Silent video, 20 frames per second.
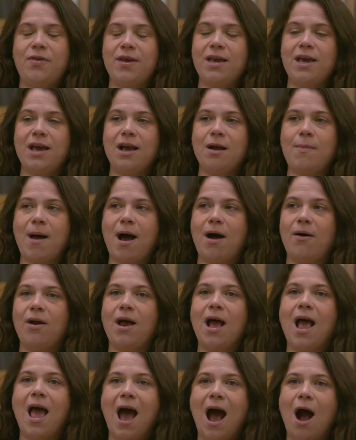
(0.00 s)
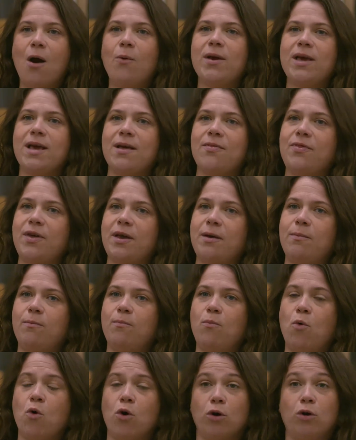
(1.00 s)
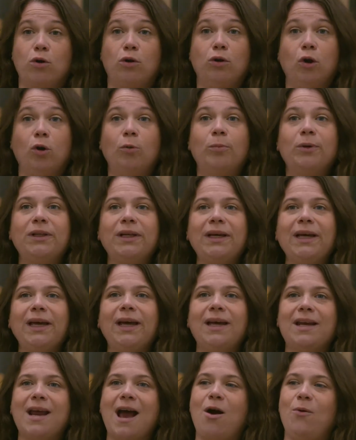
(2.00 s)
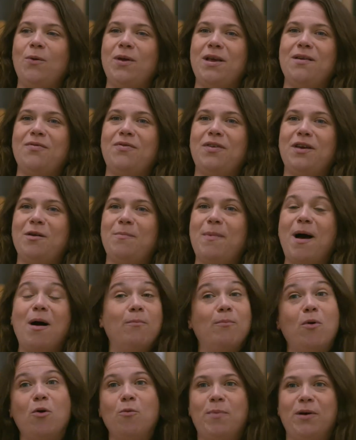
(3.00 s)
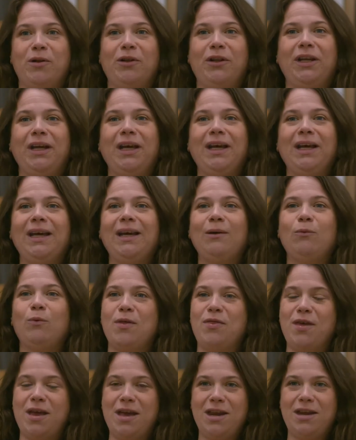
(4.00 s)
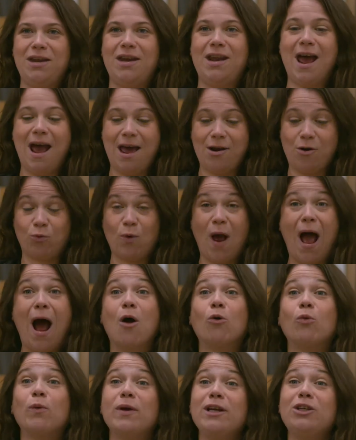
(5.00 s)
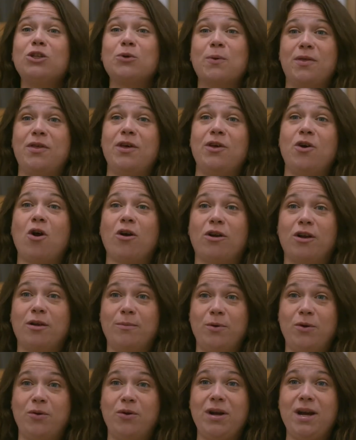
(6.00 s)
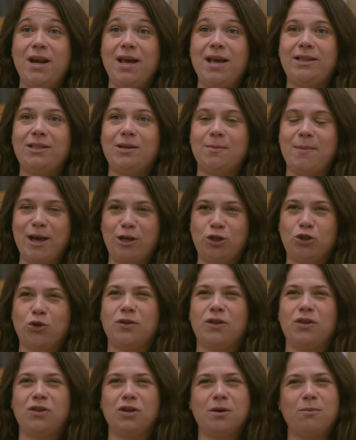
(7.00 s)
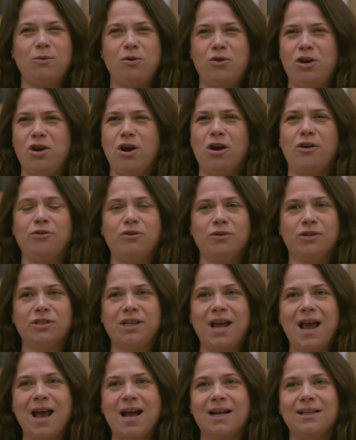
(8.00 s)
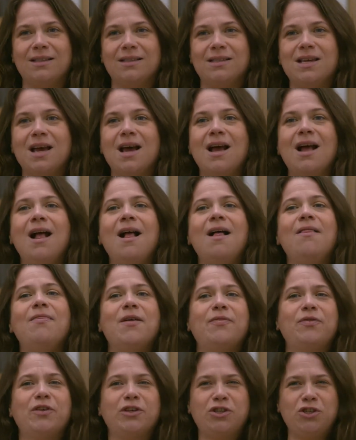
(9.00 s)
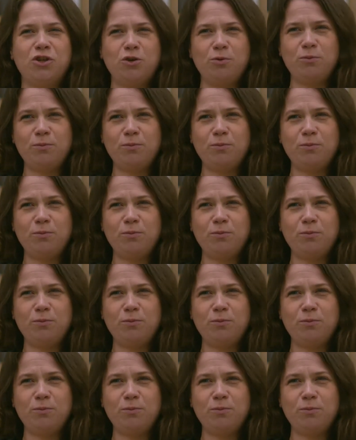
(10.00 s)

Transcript: thinking about how we can think more globally and how we can think about mobility within and outreach within our community to make sure that the community understands that this new